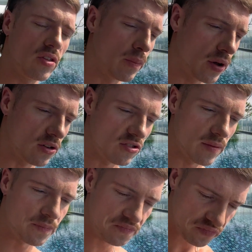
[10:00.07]

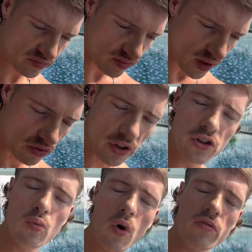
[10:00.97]
person that you
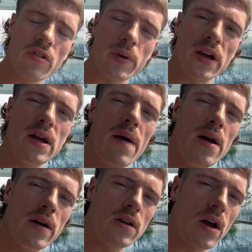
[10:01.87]
want to be
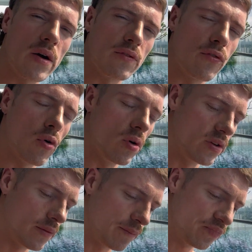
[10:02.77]
going forward.
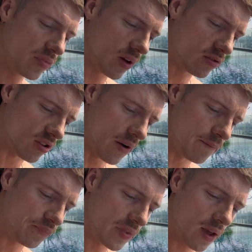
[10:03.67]
So,
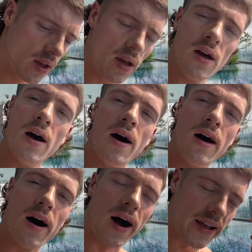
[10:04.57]

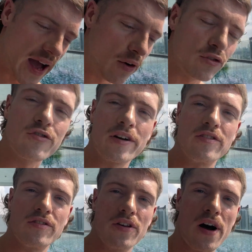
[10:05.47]
I cannot stress
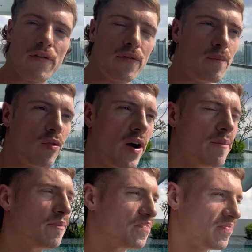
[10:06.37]
this enough, right?
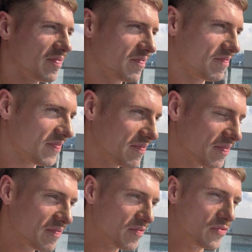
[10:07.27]

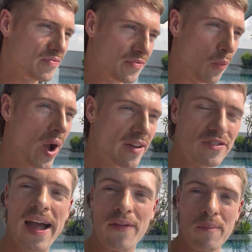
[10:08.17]
The West
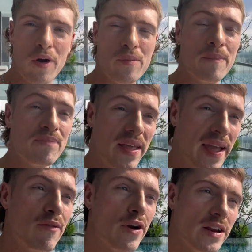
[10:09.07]
at the moment,
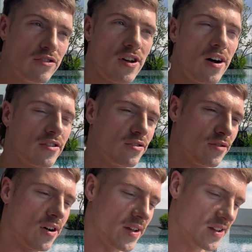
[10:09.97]
it really sucks,
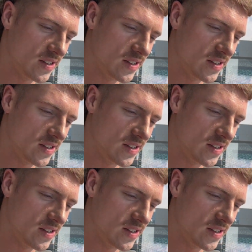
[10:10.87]
right?